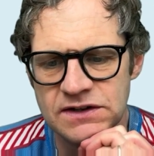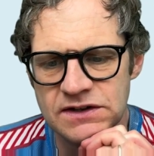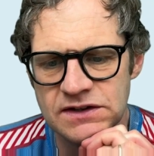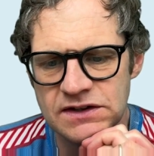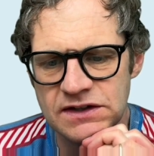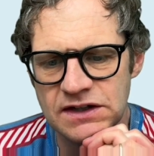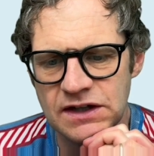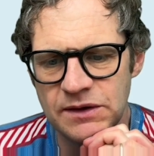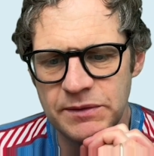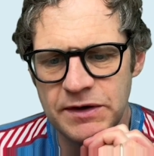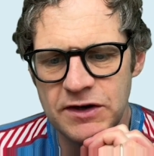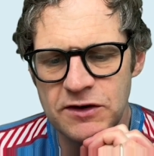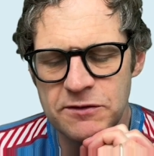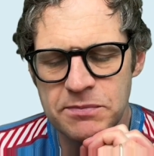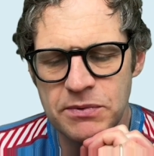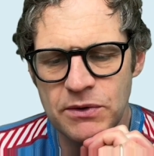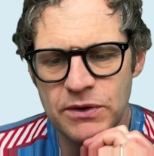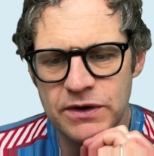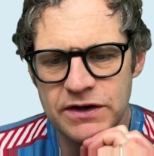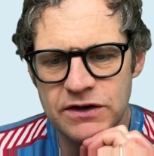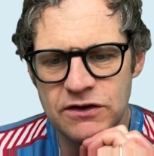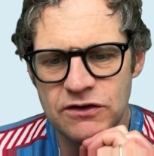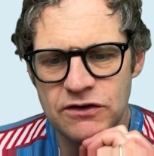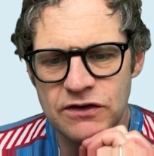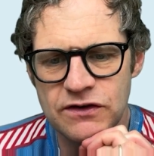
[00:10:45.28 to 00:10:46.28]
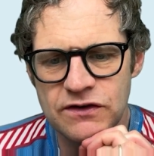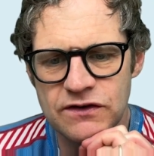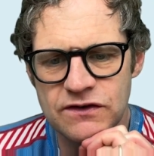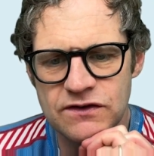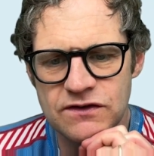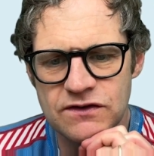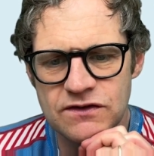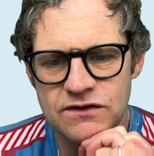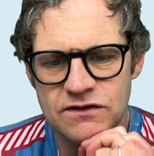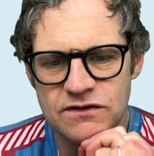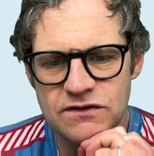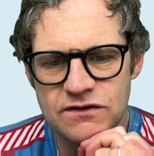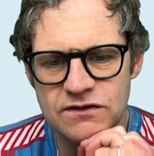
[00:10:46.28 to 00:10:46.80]
at which point you just
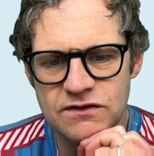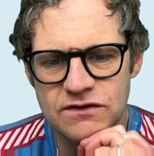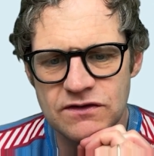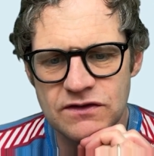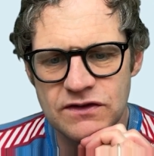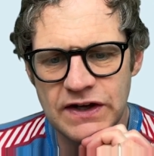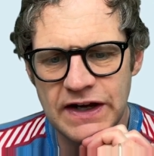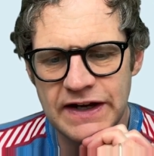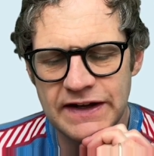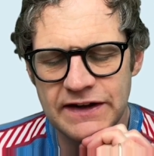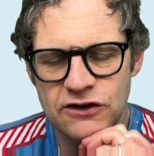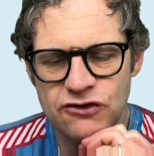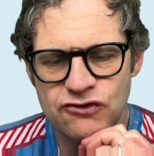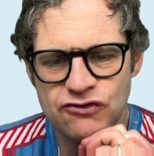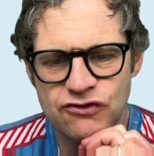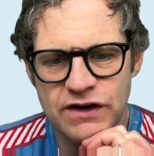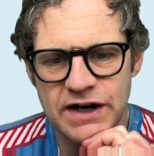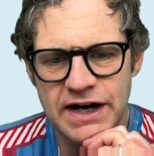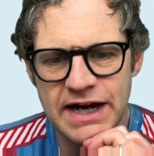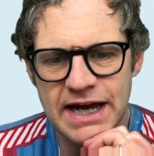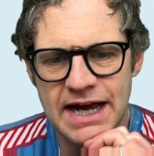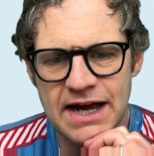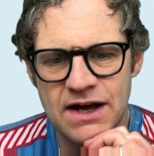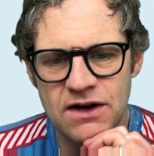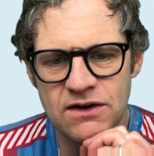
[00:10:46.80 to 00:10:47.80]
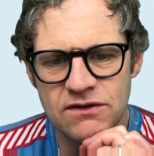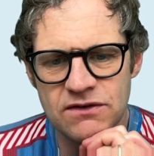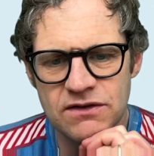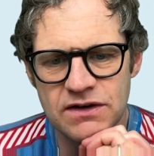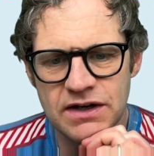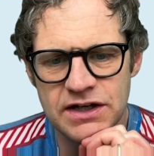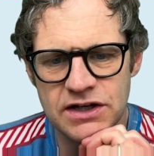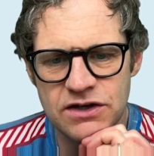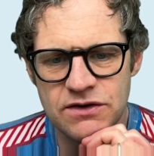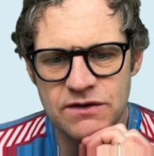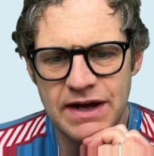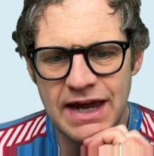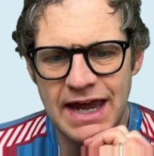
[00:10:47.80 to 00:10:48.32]
take the tray out and
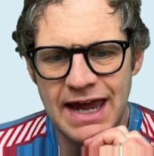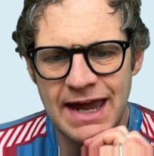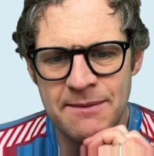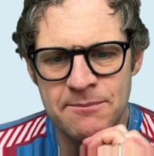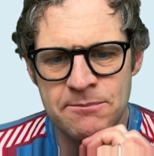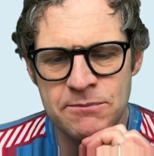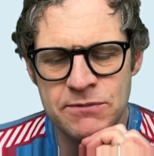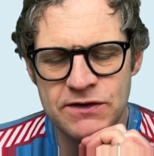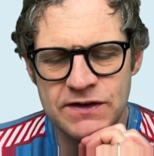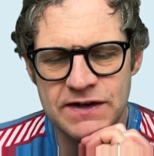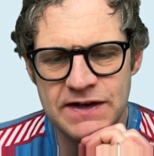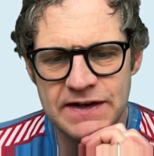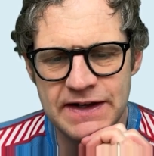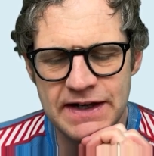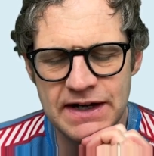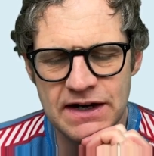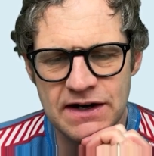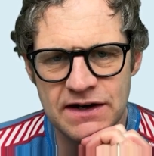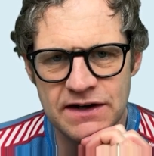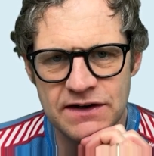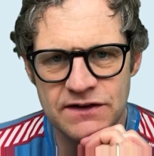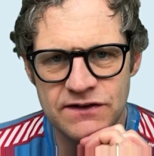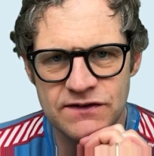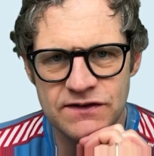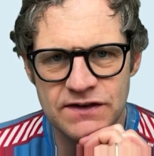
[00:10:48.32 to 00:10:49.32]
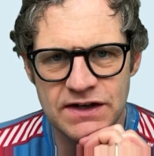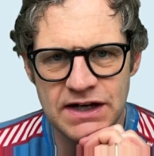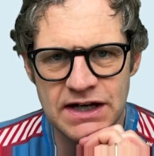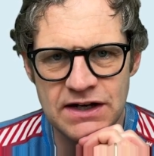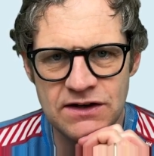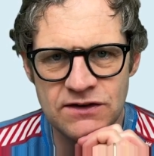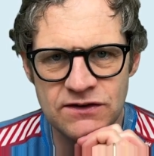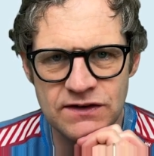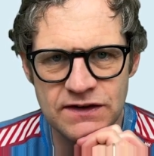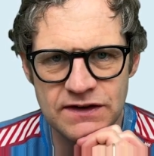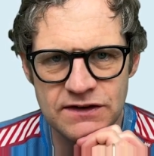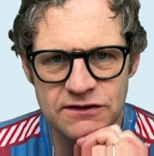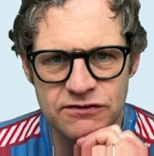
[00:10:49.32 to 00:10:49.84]
you empty the ice
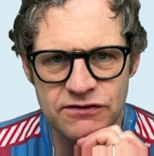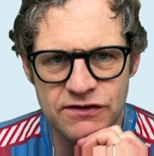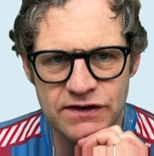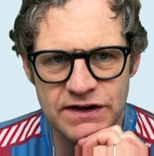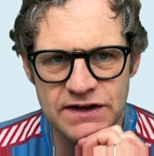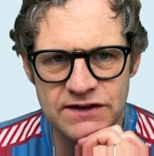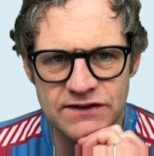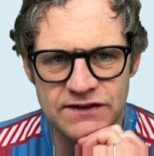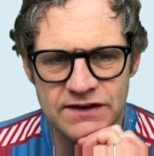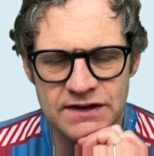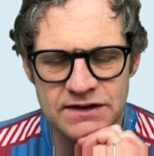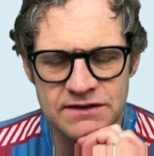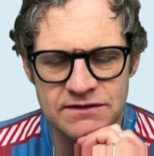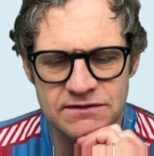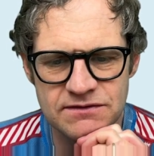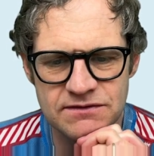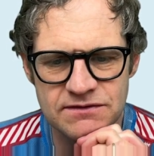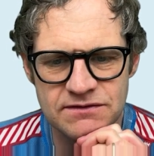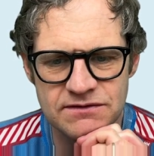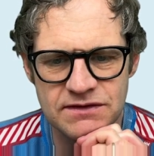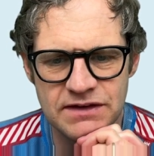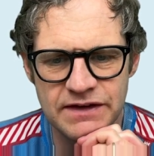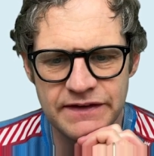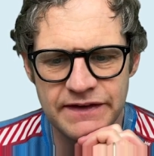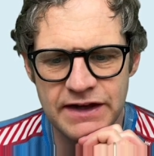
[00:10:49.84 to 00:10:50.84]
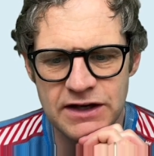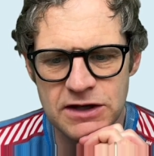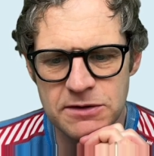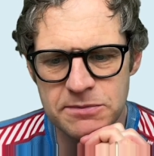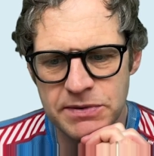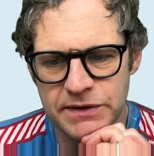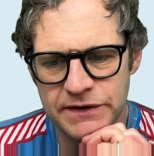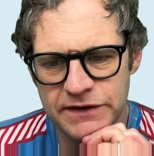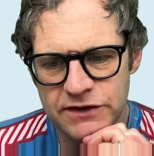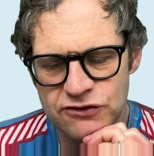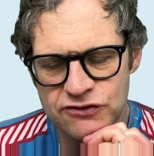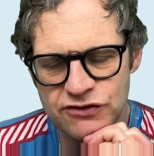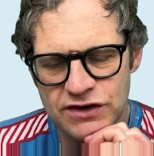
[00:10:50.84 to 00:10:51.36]
into the freezer, and then you put
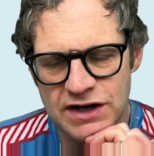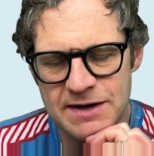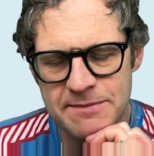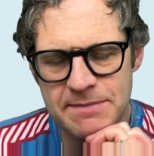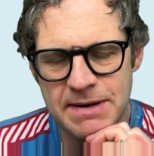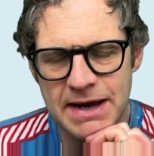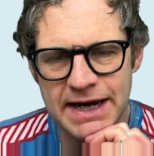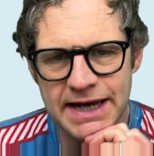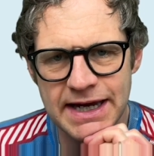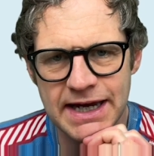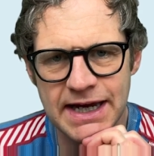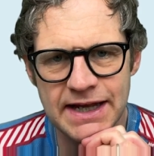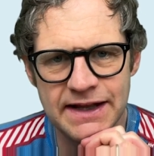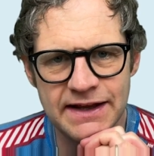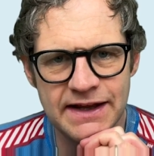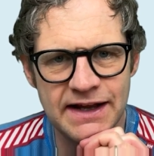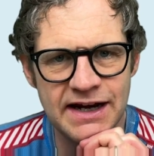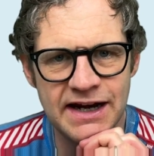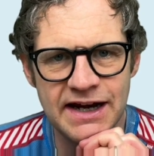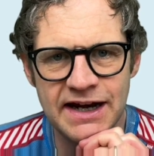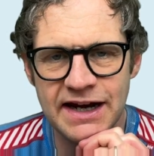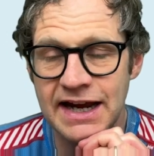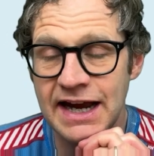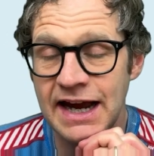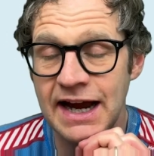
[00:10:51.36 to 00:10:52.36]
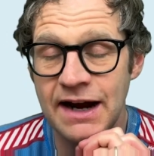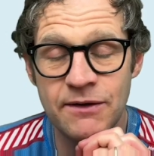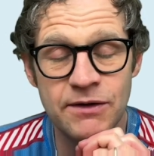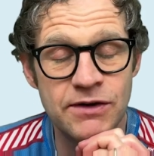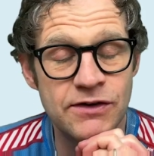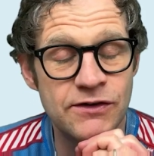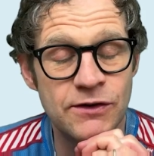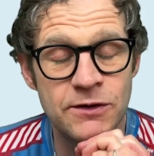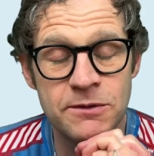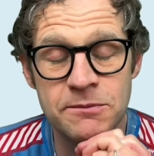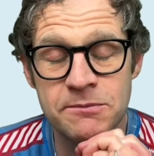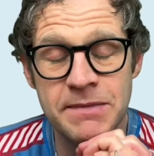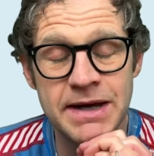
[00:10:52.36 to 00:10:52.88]
the tray back in, and then it carries
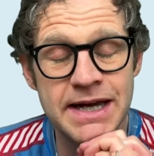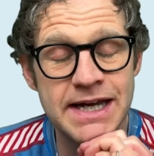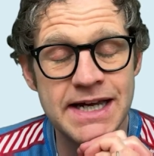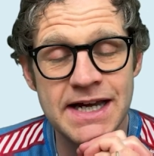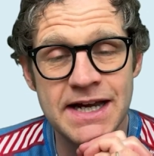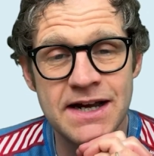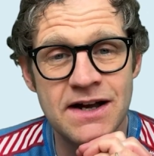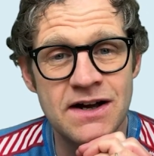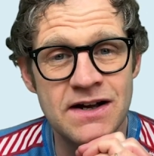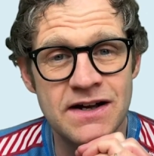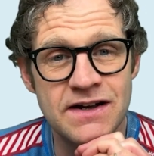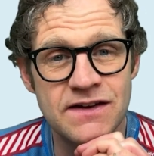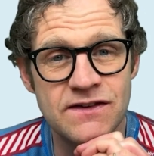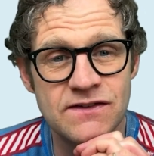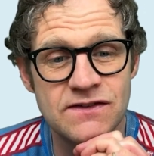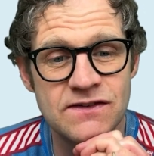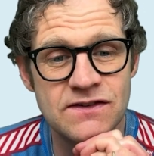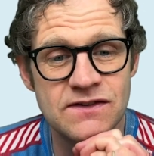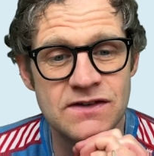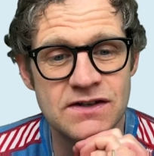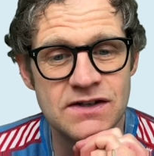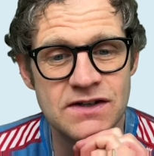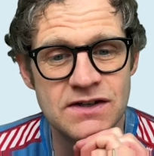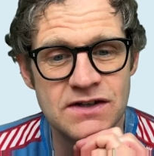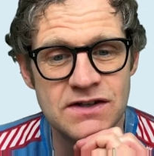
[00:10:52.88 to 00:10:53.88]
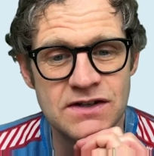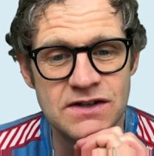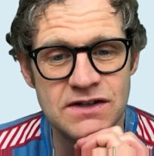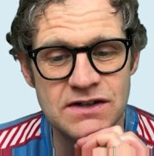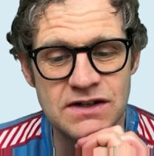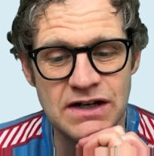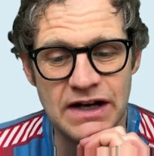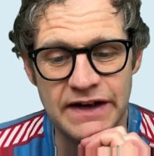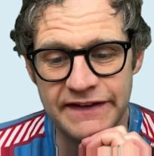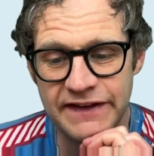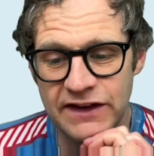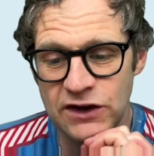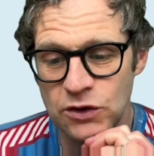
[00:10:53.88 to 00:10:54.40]
on making ice.
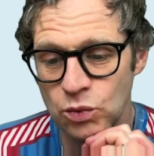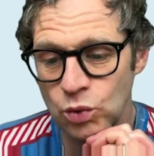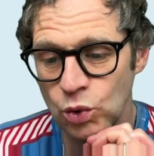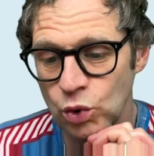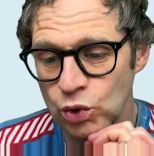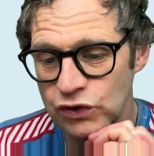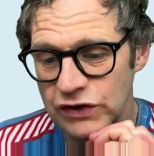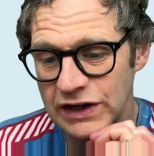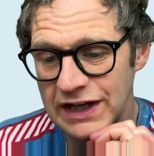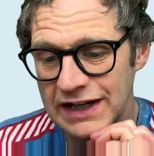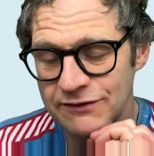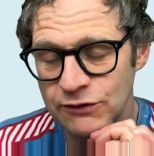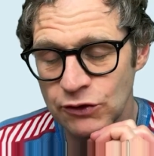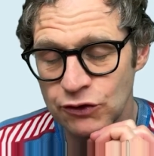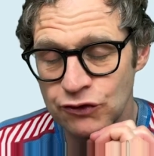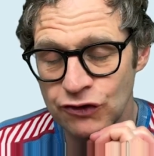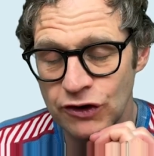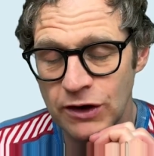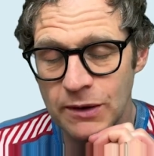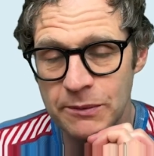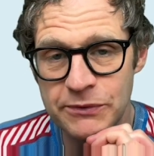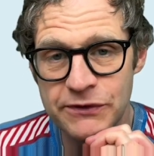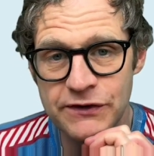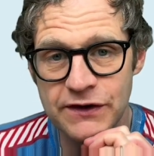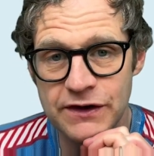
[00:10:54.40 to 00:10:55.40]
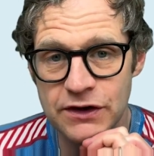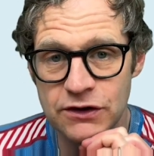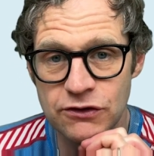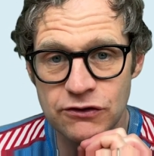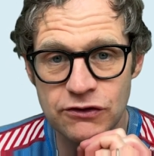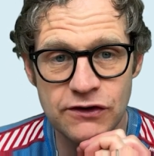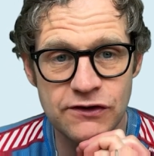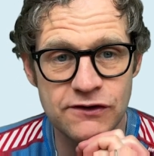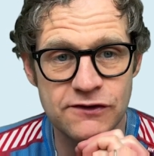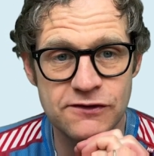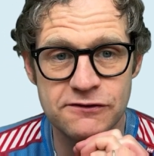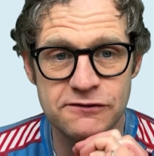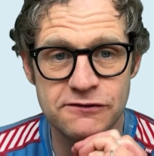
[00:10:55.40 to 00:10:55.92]
And then the water level drops and you
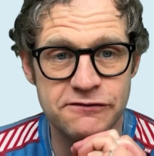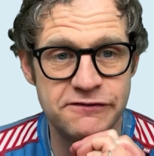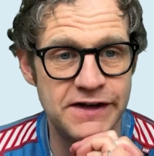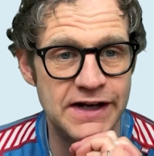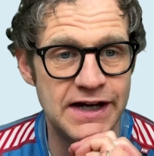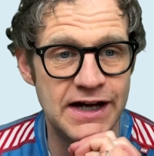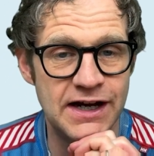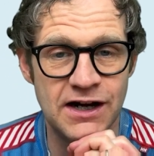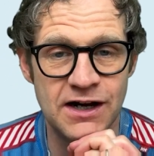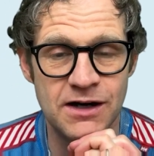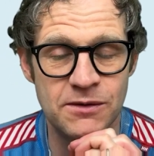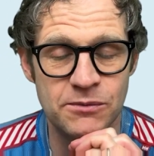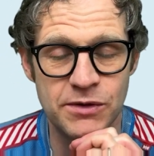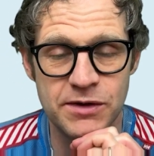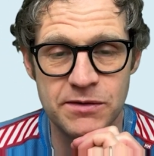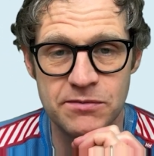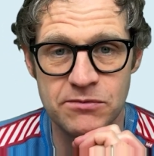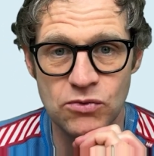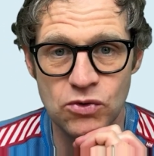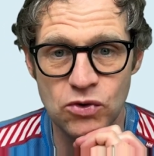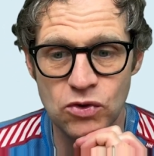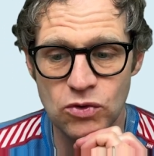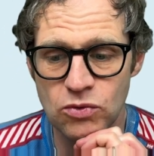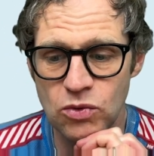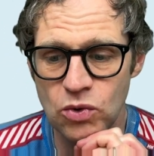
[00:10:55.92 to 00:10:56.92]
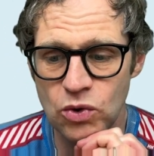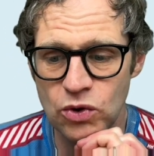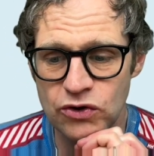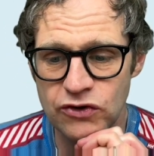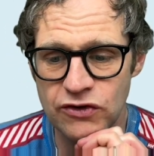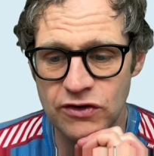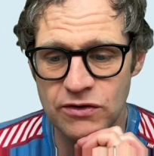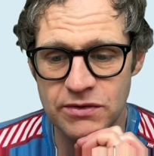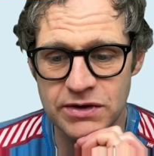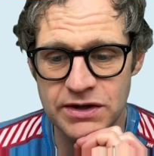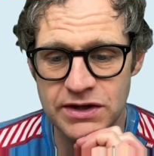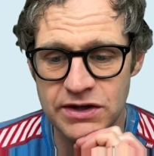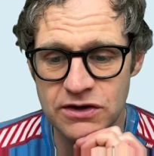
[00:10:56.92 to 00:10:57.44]
just fill it up with more
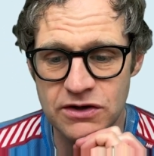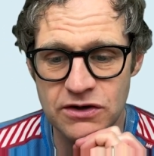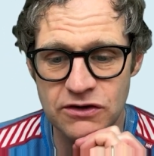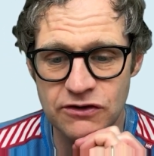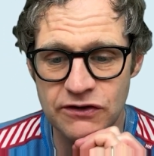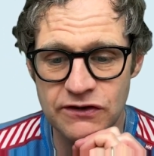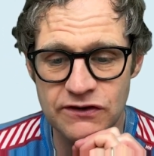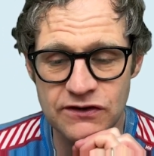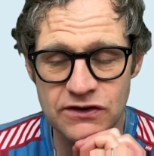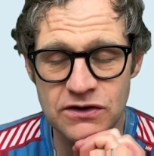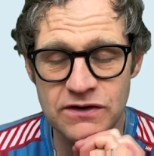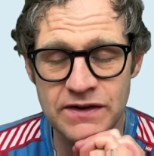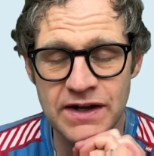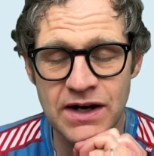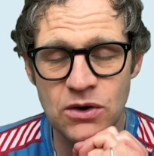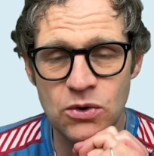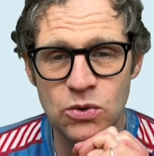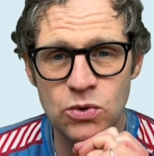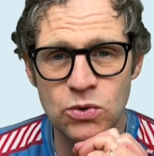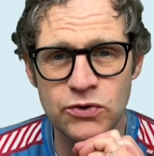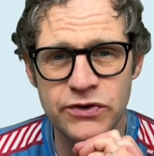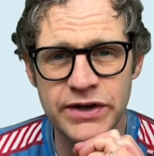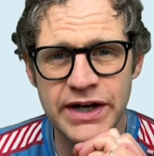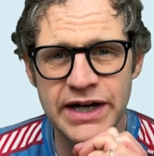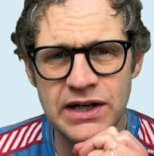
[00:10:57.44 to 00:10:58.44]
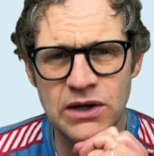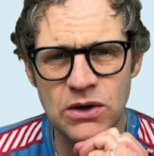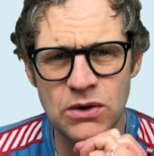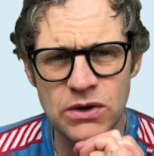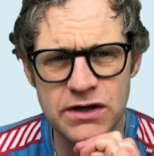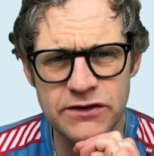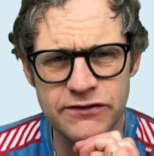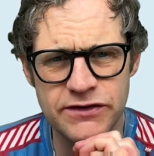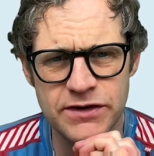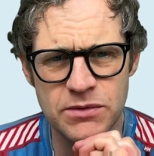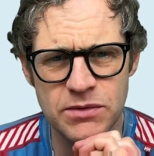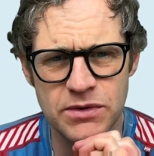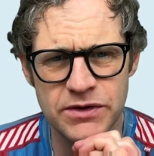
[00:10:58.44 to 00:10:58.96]
water, and you could just do that all day long
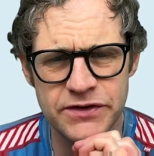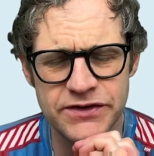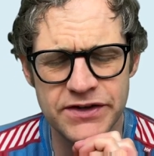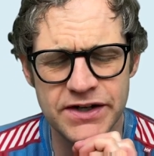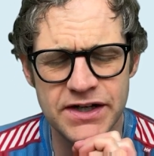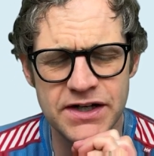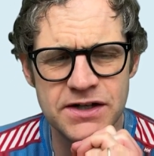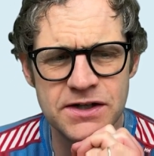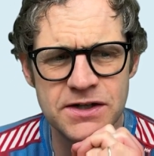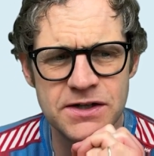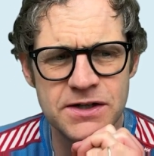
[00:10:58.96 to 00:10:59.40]
if you wanted.